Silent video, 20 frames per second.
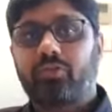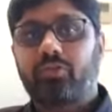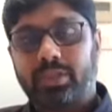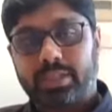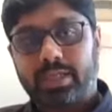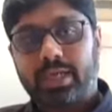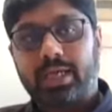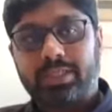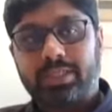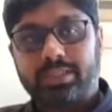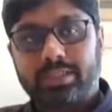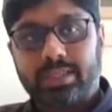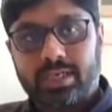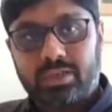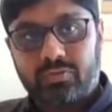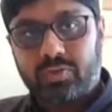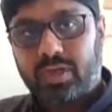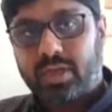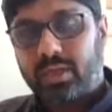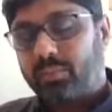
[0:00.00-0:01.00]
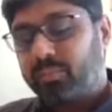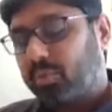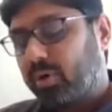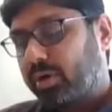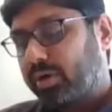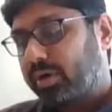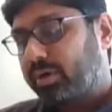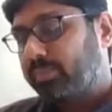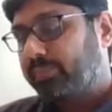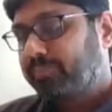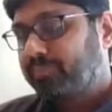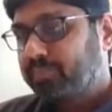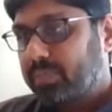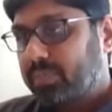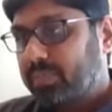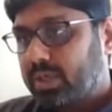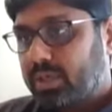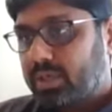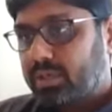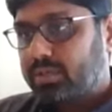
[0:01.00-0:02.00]
So I think that's very important.
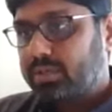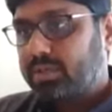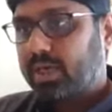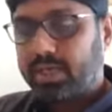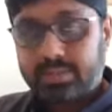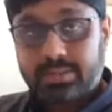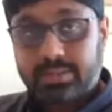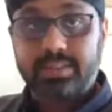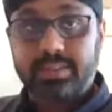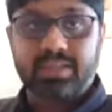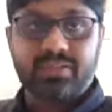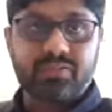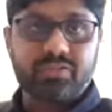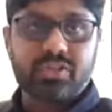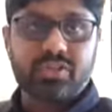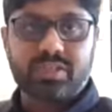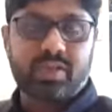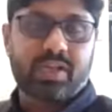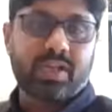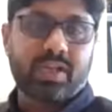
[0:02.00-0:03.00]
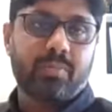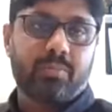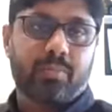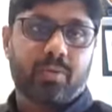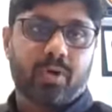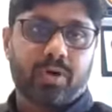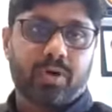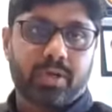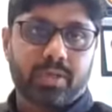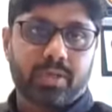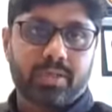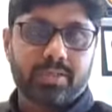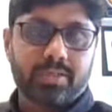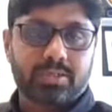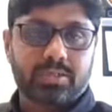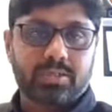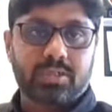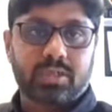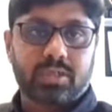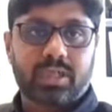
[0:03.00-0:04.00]
The other thing which is very important
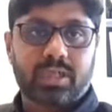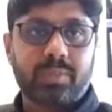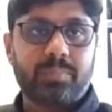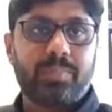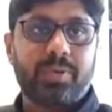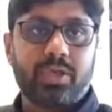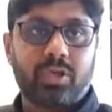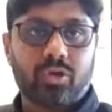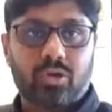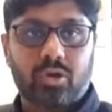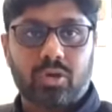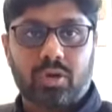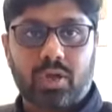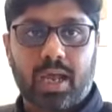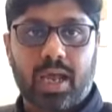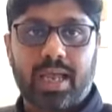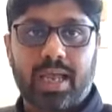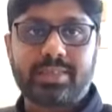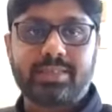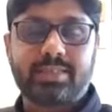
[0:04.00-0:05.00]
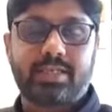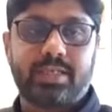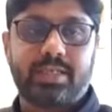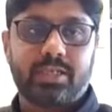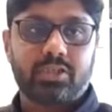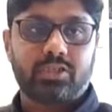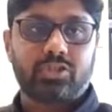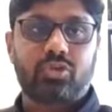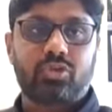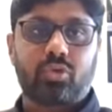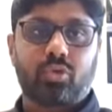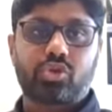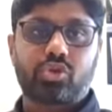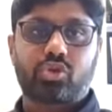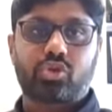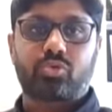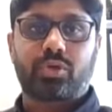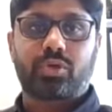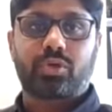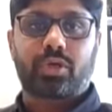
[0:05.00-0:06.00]
is keeping your eyes and ears
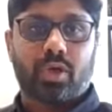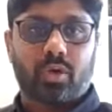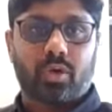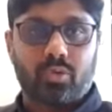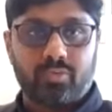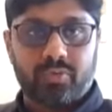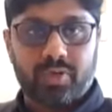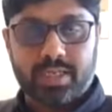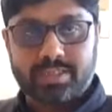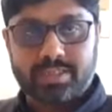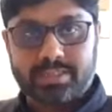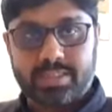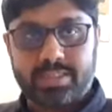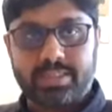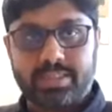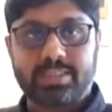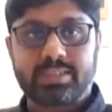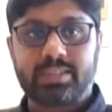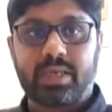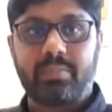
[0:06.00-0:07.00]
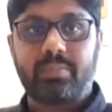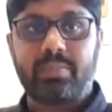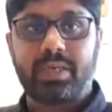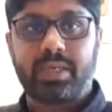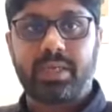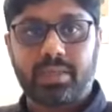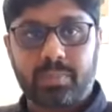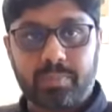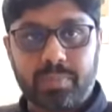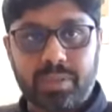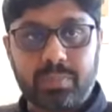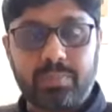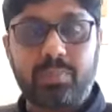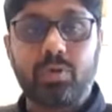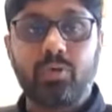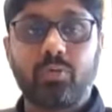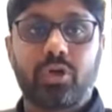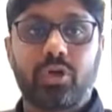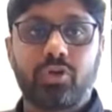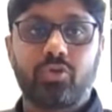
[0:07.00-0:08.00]
close to the ground. When I say this, I mean the
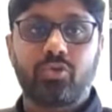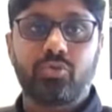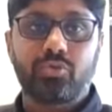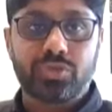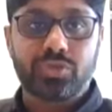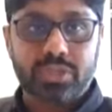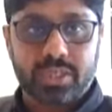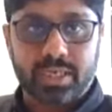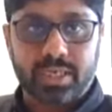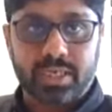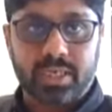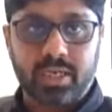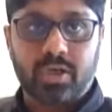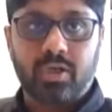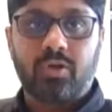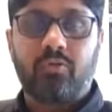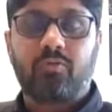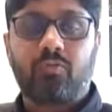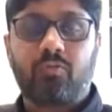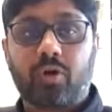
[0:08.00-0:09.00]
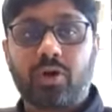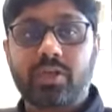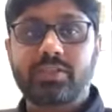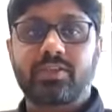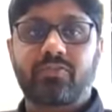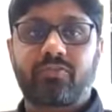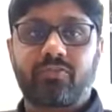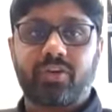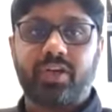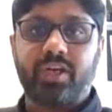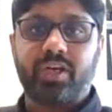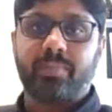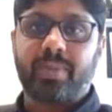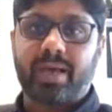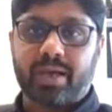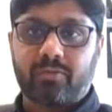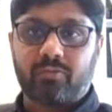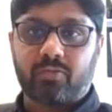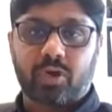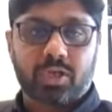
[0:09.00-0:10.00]
people who are using it. What is the
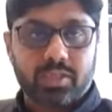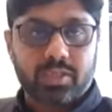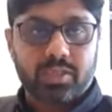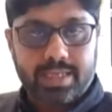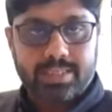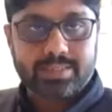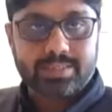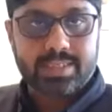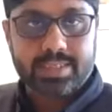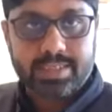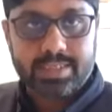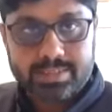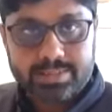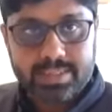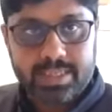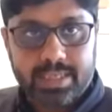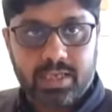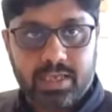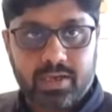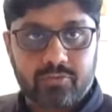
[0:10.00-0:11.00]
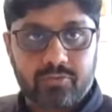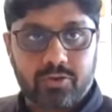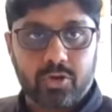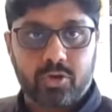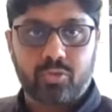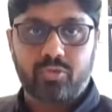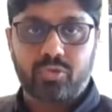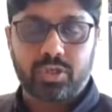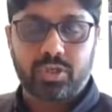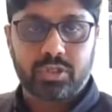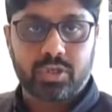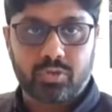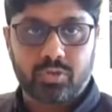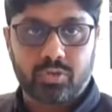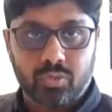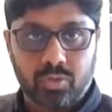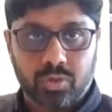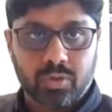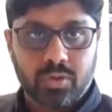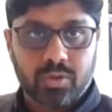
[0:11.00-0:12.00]
feedback? What are they exactly saying after using the
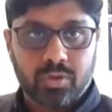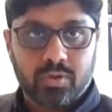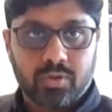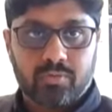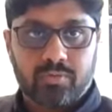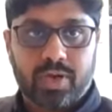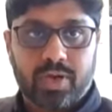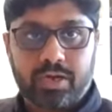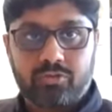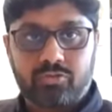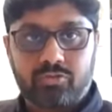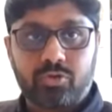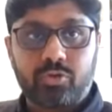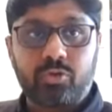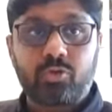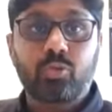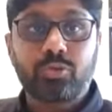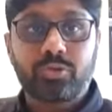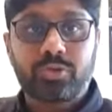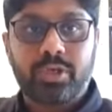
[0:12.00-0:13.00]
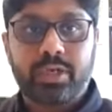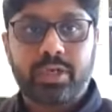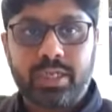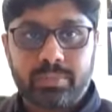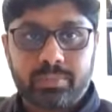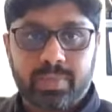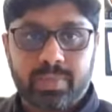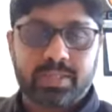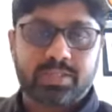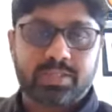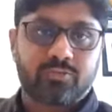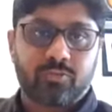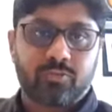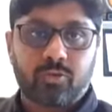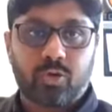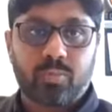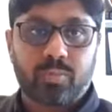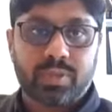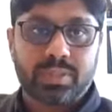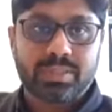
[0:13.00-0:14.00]
tool, right? So 2, 3 months,
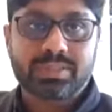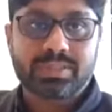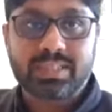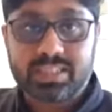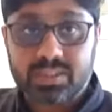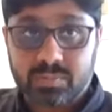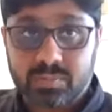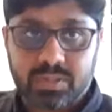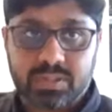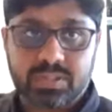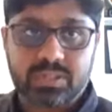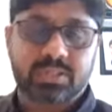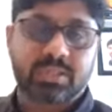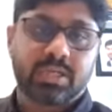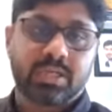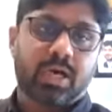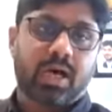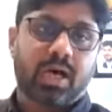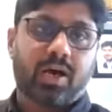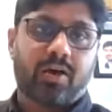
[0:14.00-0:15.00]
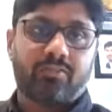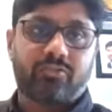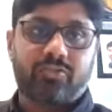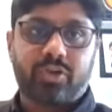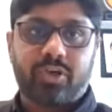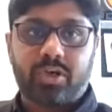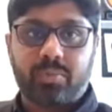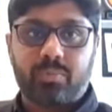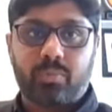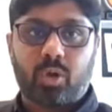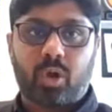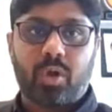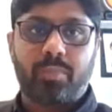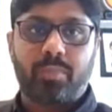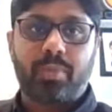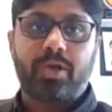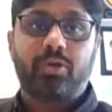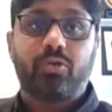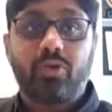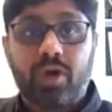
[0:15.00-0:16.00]
4 months, 6 months after
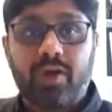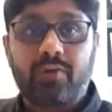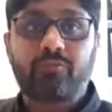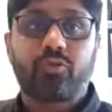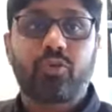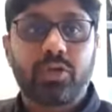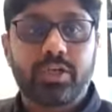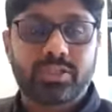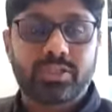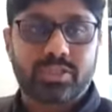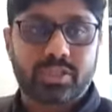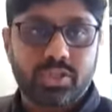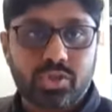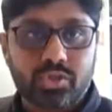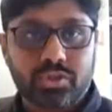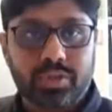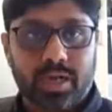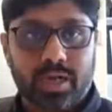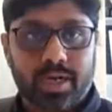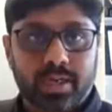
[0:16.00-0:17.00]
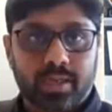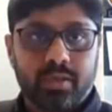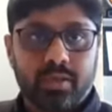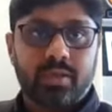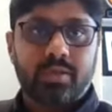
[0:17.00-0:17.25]
deployment, you have to listen to that.